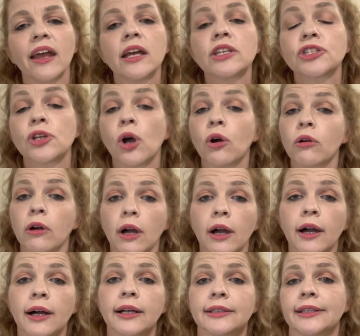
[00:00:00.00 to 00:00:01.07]
So
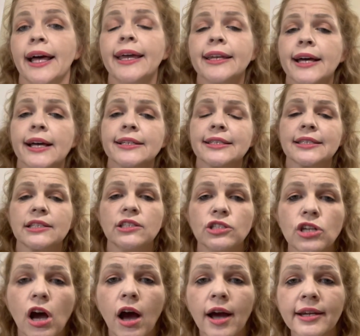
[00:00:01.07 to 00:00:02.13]
let us
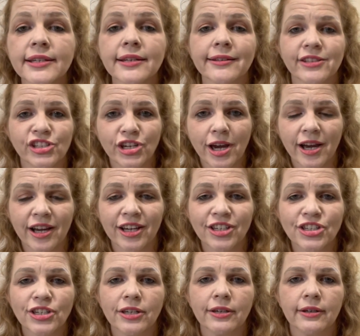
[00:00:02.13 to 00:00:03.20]
not
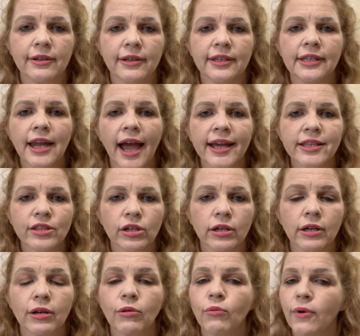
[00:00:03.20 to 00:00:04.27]
judge
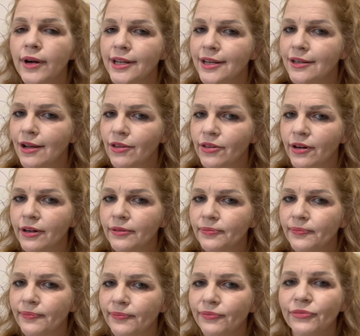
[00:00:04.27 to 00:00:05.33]
neither one another
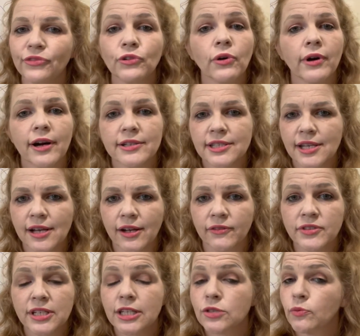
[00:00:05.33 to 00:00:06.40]
nor
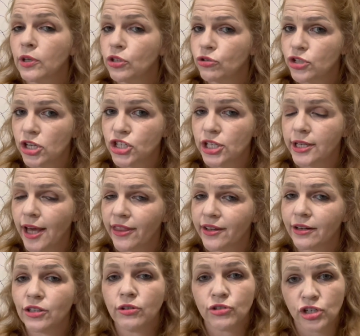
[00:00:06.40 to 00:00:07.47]
ourselves, because when you judge
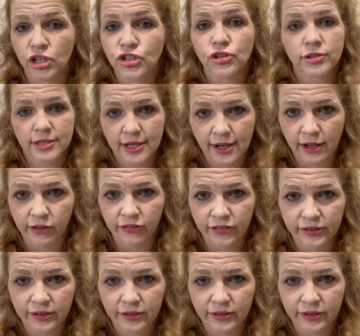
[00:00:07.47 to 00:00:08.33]
another, you judge yourself.